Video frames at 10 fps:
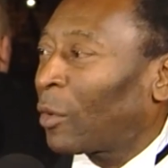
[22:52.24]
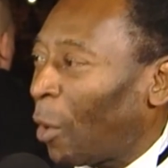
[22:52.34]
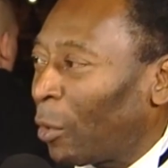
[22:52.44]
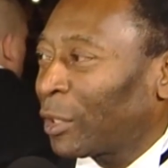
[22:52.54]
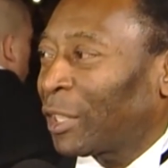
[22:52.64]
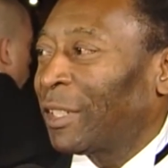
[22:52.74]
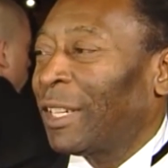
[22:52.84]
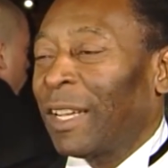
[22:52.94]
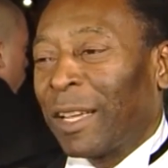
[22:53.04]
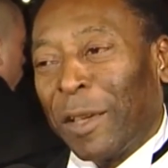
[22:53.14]
coach
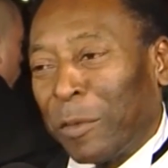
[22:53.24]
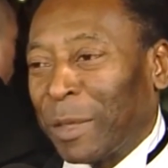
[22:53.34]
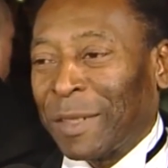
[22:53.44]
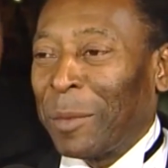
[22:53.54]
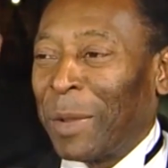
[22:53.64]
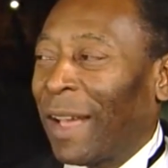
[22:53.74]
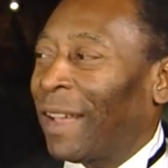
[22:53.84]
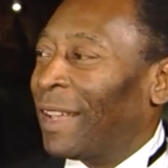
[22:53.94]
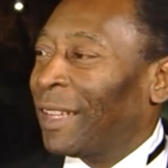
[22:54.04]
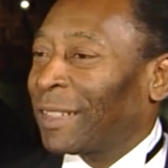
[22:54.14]
giving me some,
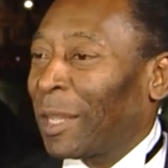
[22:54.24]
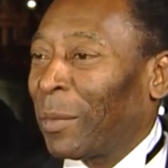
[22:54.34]
some